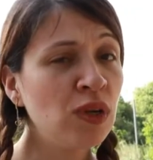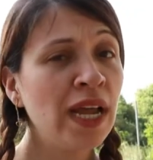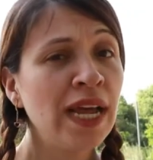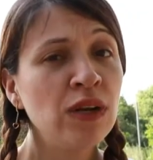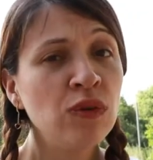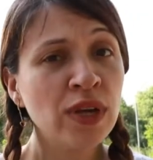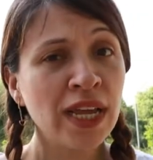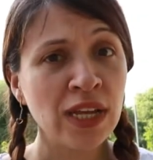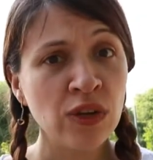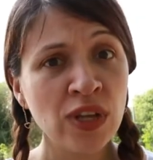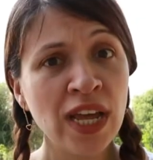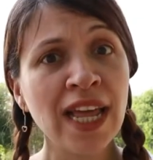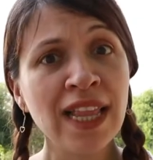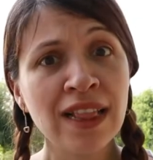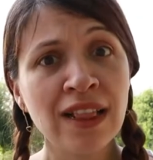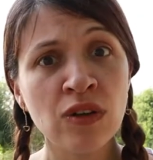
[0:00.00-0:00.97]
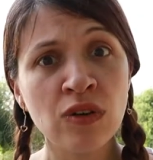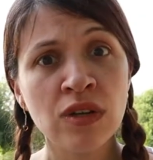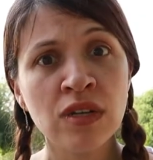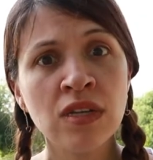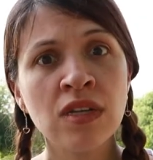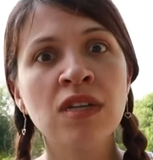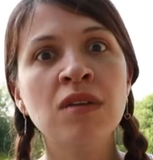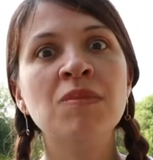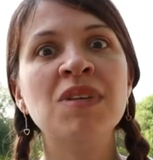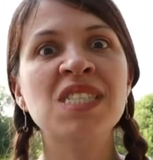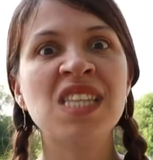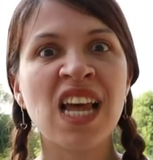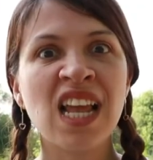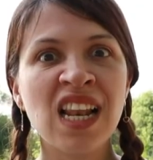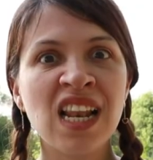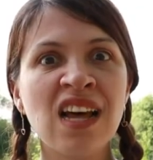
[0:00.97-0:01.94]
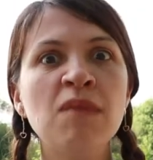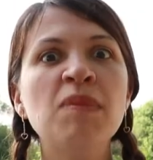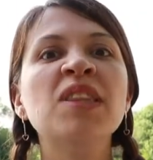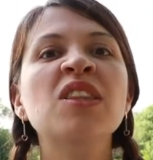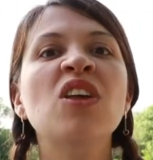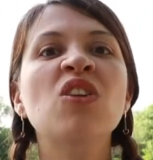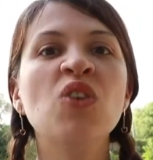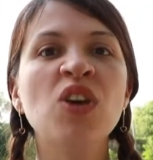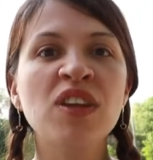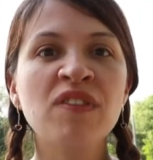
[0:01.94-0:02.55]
others but now they have changed.